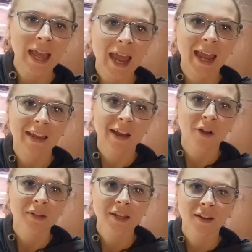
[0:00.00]
hanging
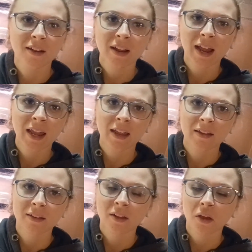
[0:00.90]
out here,
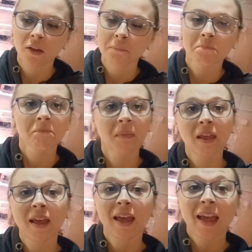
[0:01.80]
and
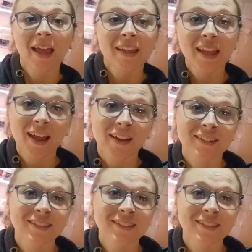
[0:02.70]
yeah,